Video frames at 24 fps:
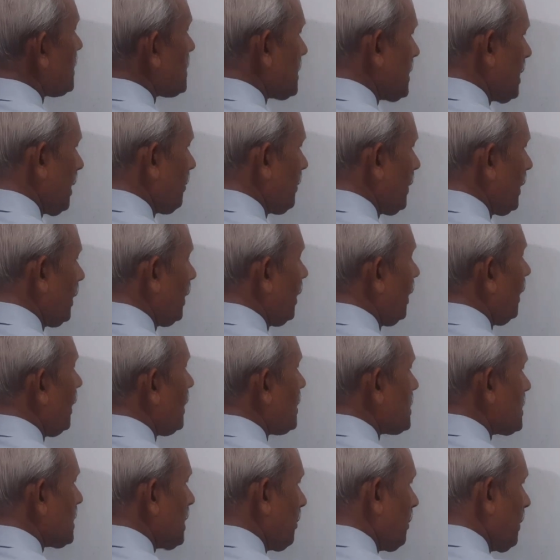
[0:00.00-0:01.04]
7.
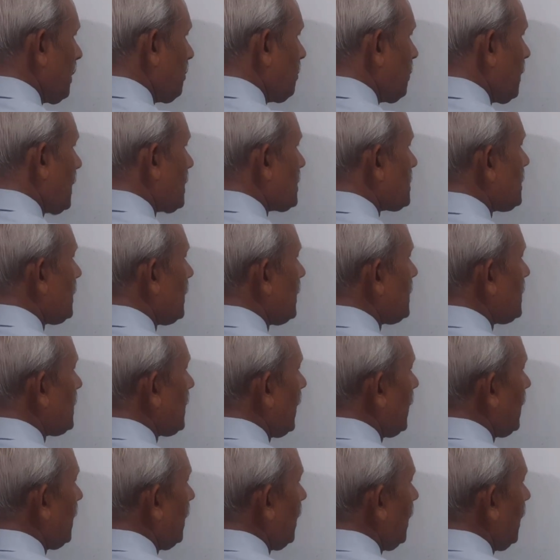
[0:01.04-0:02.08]
7 plus 3,
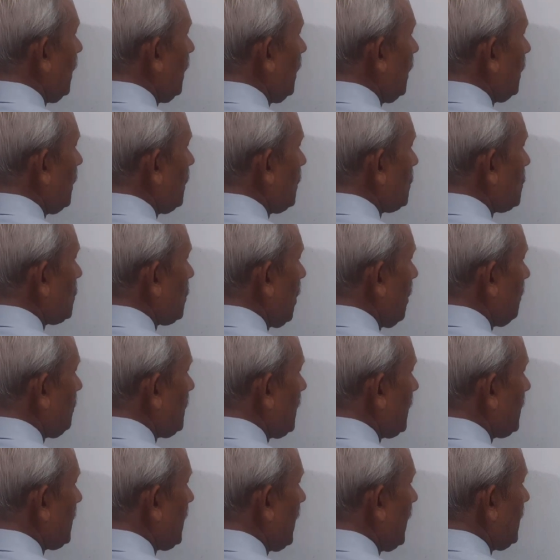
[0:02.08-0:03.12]
10. Drop
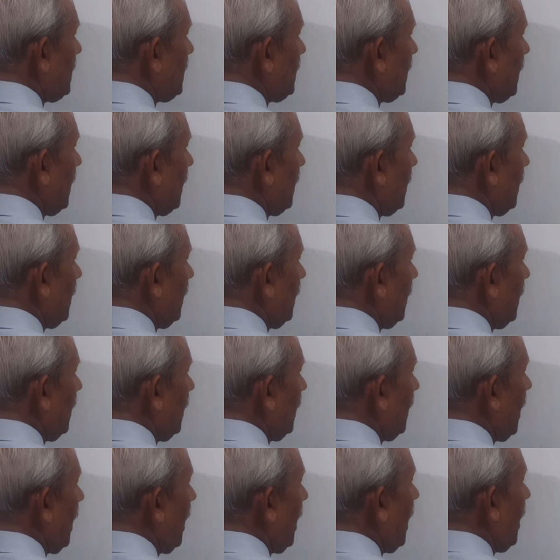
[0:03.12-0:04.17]
the 10 here.
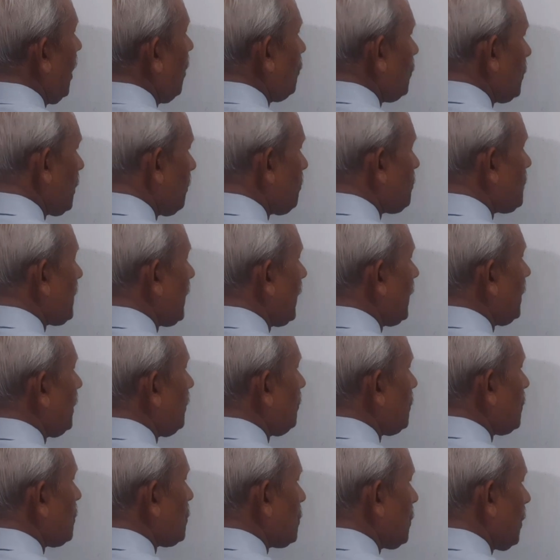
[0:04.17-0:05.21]
Out of 10, if
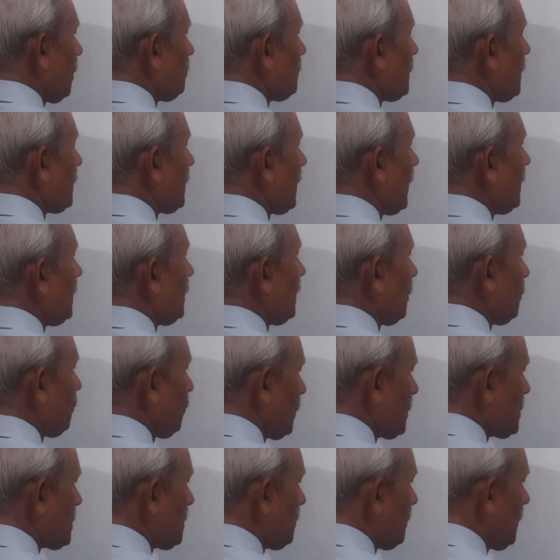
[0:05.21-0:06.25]
you drop the 10 here,
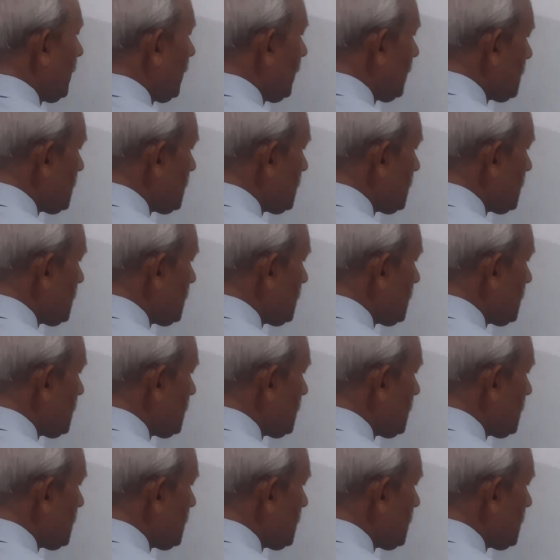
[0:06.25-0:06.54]
what's remaining?